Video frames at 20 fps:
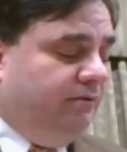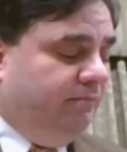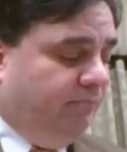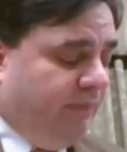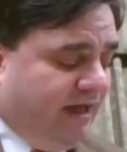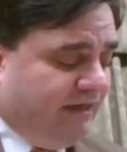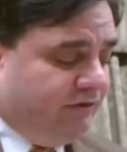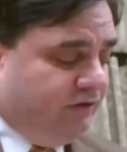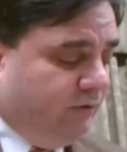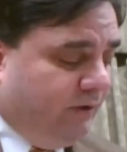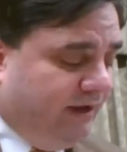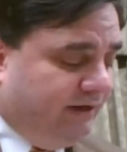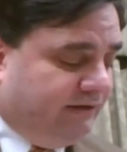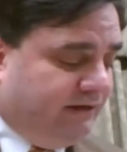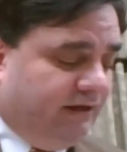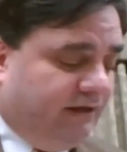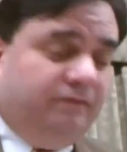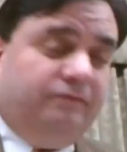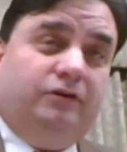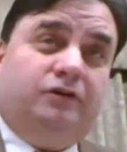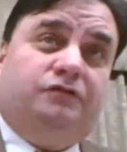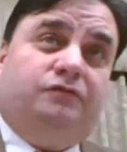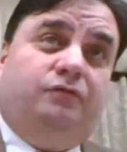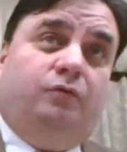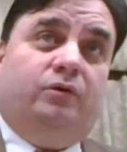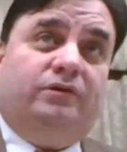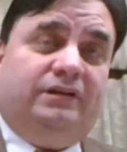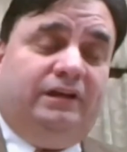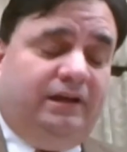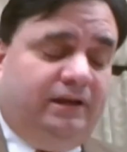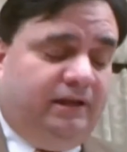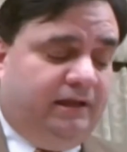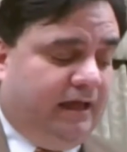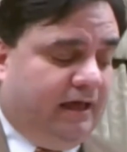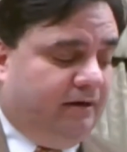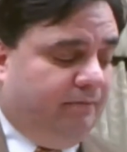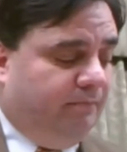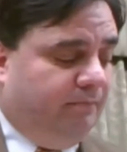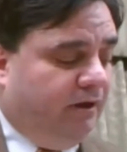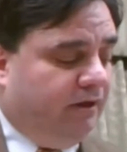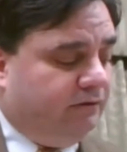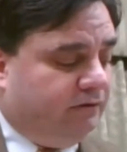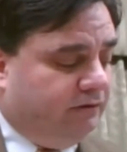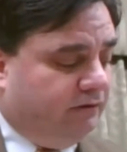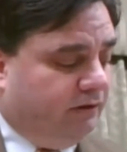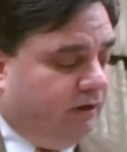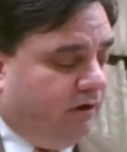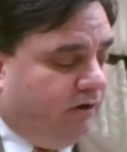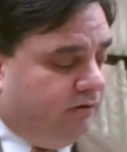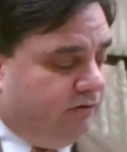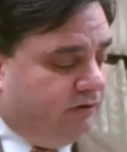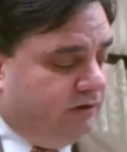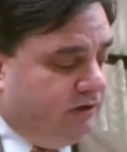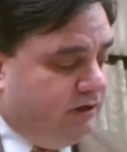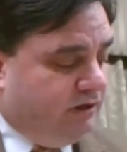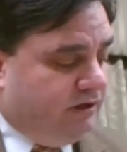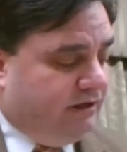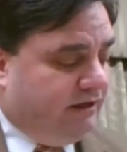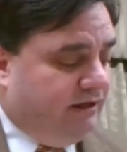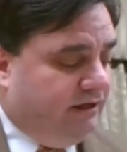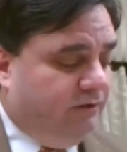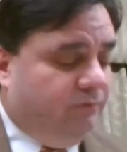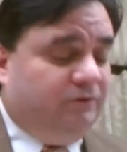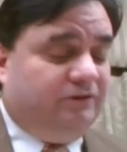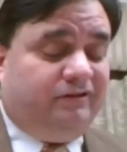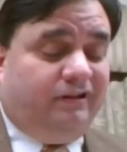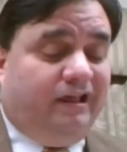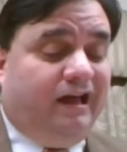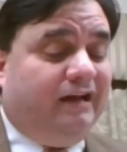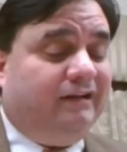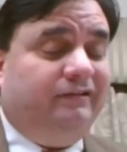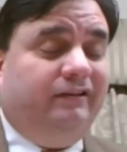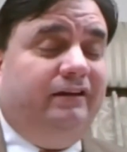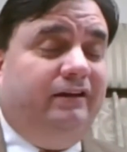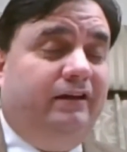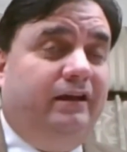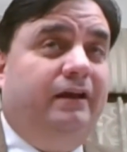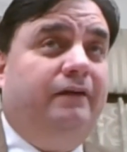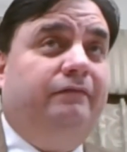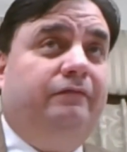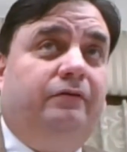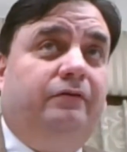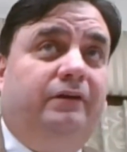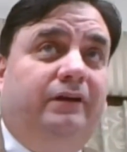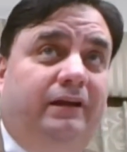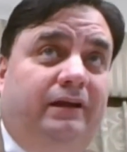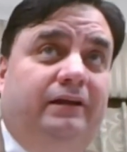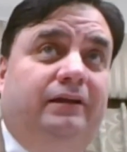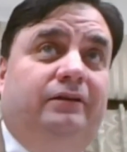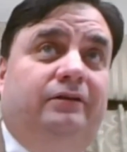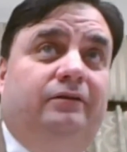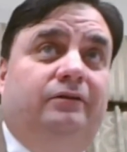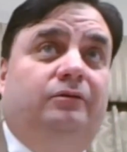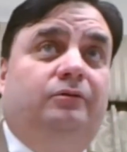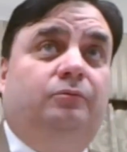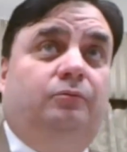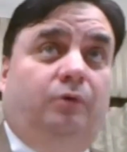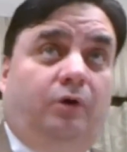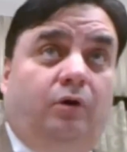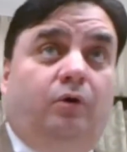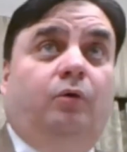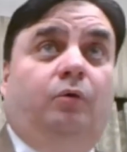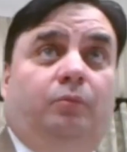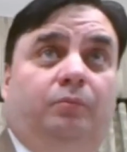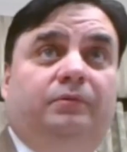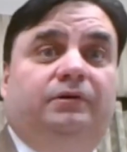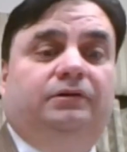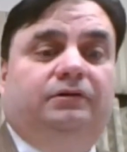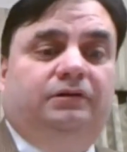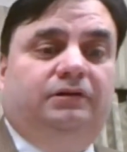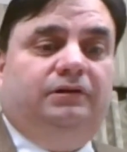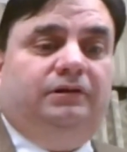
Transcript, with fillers: Matthew 18 and verse 14, he had a mother in law. He was likely never in Rome.